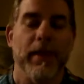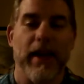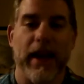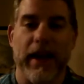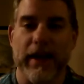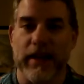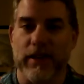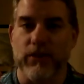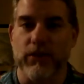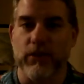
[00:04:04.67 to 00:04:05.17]

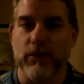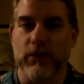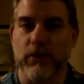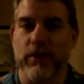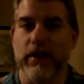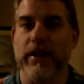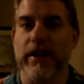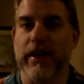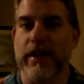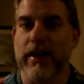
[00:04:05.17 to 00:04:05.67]
and it's
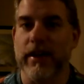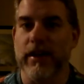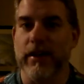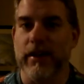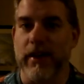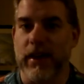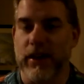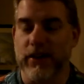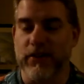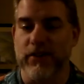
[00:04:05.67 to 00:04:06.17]
really
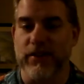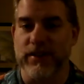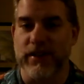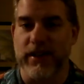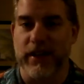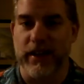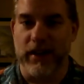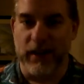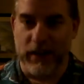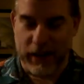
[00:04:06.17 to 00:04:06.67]

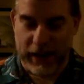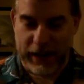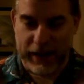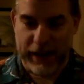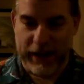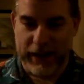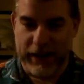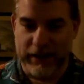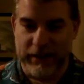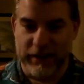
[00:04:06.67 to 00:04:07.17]
interesting,
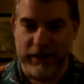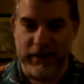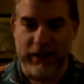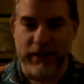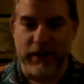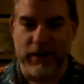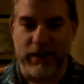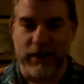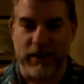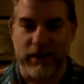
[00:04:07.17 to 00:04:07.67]
and
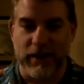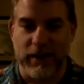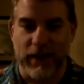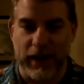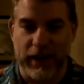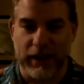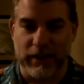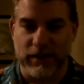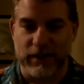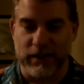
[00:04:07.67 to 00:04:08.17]

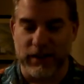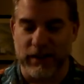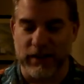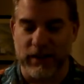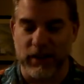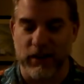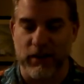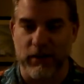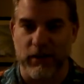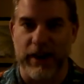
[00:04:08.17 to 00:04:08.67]
it's
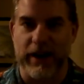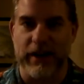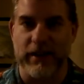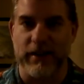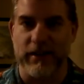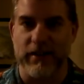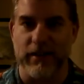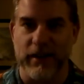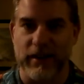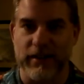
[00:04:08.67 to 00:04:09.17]
a
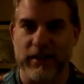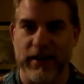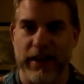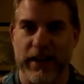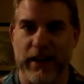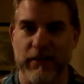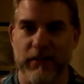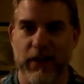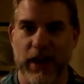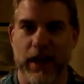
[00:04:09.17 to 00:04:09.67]
great,
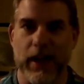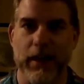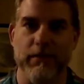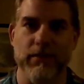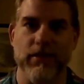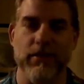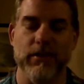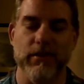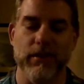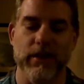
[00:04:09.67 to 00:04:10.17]
exciting
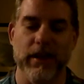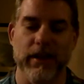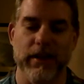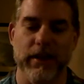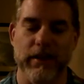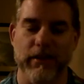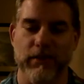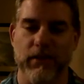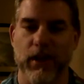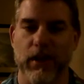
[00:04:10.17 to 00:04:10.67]
vibe to
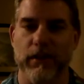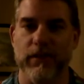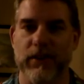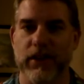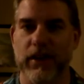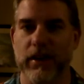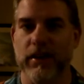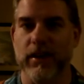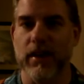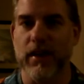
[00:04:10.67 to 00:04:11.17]
get involved
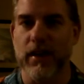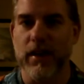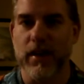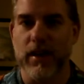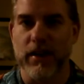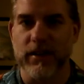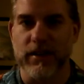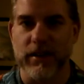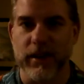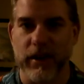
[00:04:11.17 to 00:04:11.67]
in.
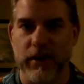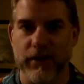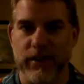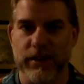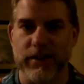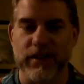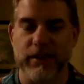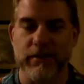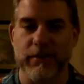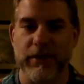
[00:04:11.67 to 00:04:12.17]
So
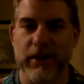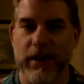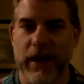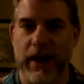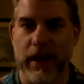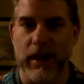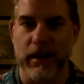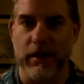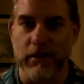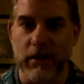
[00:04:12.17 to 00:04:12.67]
this has been
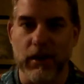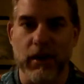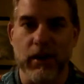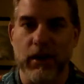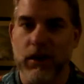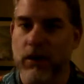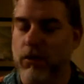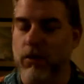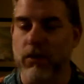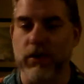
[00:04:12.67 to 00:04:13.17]
a
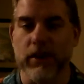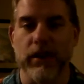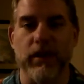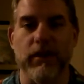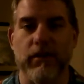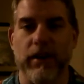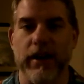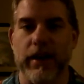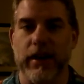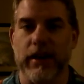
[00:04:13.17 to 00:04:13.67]
really
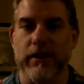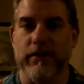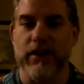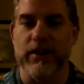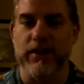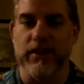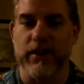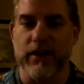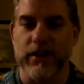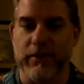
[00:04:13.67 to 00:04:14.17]
great
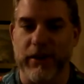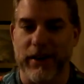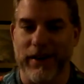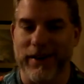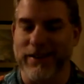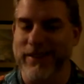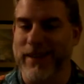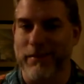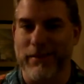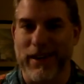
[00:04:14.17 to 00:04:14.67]
convention
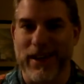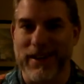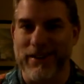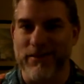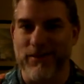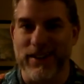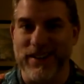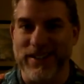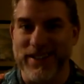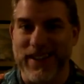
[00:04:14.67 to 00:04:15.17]
experience. I'm not
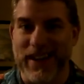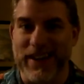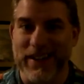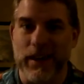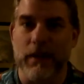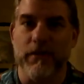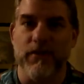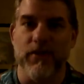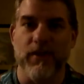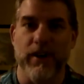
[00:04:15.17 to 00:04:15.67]
really signed
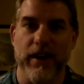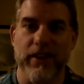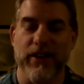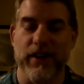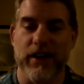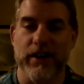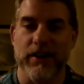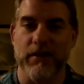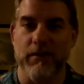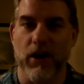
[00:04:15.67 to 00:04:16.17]
up for
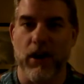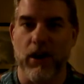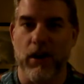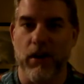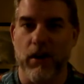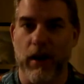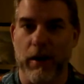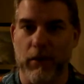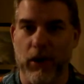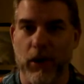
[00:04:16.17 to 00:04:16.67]
anything
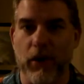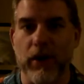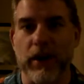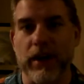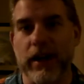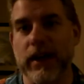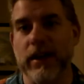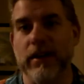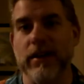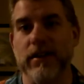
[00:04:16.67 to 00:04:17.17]
tomorrow. I'm going
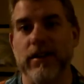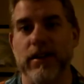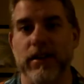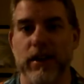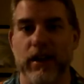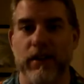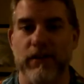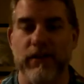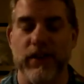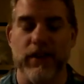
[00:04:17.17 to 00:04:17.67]
into
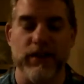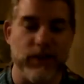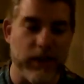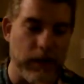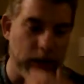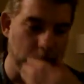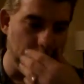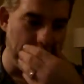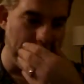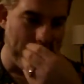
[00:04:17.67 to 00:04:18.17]
the
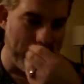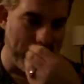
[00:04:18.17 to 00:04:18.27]
convention.